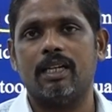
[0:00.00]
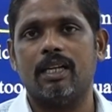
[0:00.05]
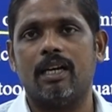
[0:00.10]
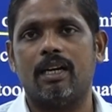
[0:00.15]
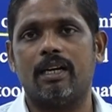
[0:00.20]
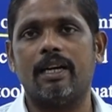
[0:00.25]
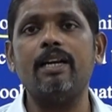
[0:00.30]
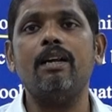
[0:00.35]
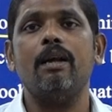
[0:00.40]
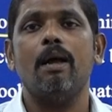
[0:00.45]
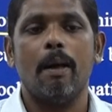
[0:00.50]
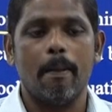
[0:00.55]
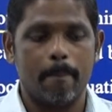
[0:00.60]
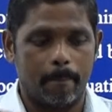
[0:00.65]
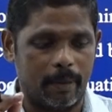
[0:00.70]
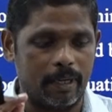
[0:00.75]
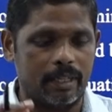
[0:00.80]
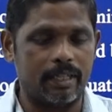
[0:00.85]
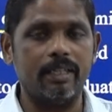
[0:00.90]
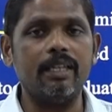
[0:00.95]
Right?
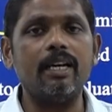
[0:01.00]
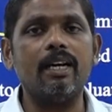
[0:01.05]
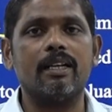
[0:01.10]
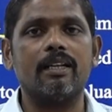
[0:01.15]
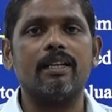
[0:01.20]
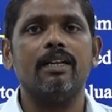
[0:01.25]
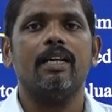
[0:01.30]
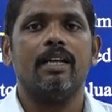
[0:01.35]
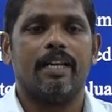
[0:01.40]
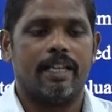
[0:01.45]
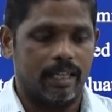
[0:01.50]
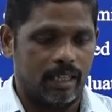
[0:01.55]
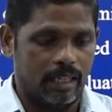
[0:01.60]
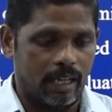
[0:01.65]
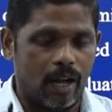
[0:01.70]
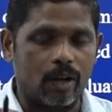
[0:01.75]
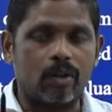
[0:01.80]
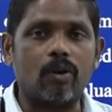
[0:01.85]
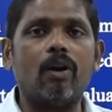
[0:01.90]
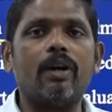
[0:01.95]
But here,
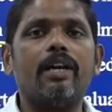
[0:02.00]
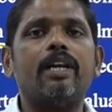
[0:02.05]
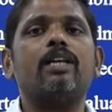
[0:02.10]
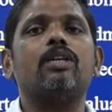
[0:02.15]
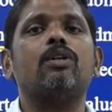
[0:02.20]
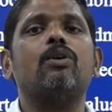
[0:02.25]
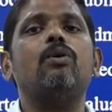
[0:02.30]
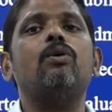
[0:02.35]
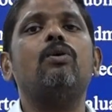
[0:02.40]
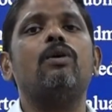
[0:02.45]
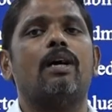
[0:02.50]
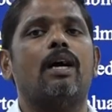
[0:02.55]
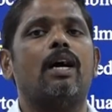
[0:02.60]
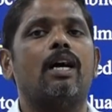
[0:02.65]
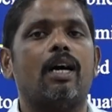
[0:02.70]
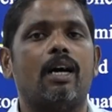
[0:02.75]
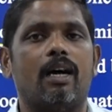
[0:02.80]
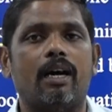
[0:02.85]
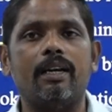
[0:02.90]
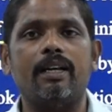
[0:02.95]
according to
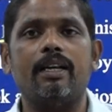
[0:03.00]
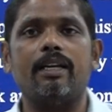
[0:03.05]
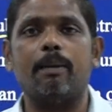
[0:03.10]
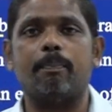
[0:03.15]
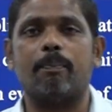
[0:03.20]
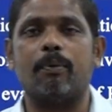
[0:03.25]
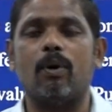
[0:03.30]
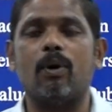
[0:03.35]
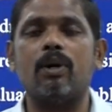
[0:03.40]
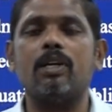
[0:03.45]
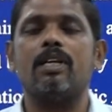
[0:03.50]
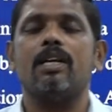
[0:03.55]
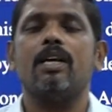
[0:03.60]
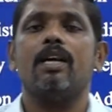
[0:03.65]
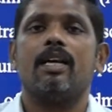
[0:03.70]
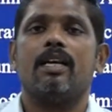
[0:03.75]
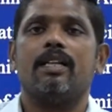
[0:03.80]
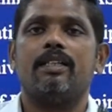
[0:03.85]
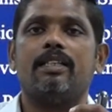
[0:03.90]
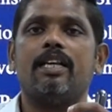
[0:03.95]
Honey report,
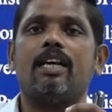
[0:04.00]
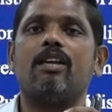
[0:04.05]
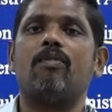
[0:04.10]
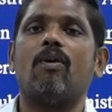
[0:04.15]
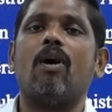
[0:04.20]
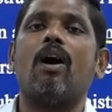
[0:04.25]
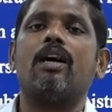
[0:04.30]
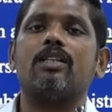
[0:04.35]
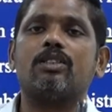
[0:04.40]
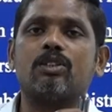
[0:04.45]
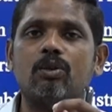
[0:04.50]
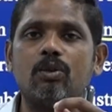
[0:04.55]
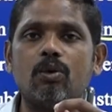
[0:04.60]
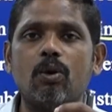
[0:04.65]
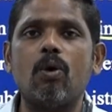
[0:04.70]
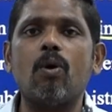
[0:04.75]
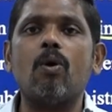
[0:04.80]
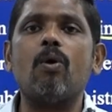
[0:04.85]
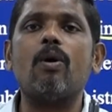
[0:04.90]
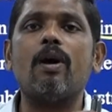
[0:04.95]
there was
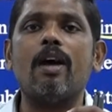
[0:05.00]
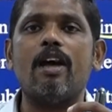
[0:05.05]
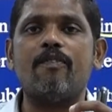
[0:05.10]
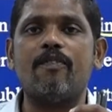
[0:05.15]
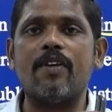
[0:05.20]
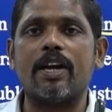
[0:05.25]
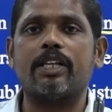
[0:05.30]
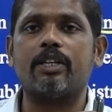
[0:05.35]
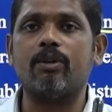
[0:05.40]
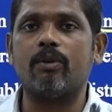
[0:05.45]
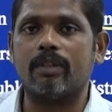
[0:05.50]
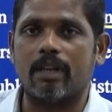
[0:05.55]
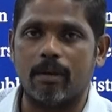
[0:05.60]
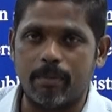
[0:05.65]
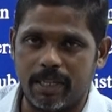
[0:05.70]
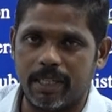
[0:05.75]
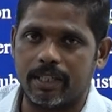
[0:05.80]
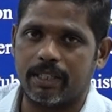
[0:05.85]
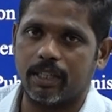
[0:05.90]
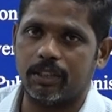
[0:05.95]
no effective
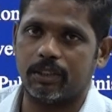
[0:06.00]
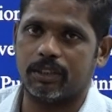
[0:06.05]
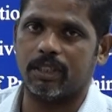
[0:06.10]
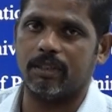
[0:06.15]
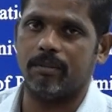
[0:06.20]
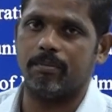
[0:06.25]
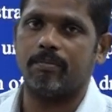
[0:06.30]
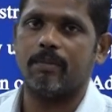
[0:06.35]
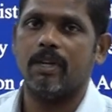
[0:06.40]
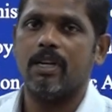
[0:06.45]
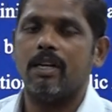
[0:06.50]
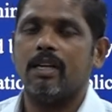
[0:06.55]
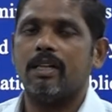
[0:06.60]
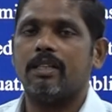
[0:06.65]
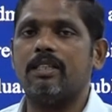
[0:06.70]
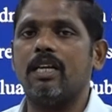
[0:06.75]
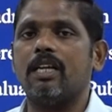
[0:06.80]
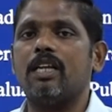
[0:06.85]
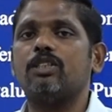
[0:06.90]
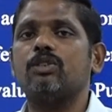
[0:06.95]
communication.
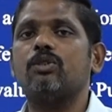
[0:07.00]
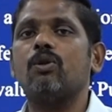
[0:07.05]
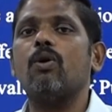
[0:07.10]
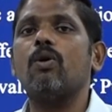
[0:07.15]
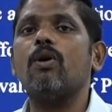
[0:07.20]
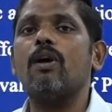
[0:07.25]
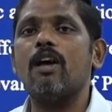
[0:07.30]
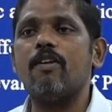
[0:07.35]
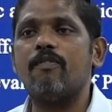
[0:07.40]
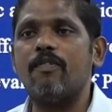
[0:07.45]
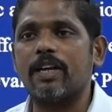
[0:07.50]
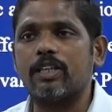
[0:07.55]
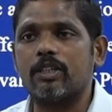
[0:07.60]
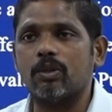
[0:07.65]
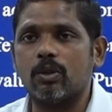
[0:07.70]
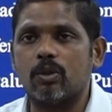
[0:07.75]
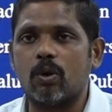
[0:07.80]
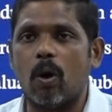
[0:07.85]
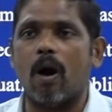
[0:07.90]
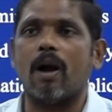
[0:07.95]
There is no
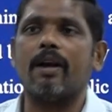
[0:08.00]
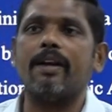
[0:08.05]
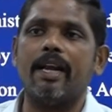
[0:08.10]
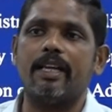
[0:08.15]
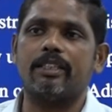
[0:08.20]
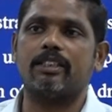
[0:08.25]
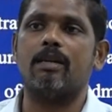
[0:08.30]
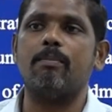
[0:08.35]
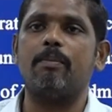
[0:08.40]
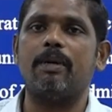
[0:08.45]
effective coordination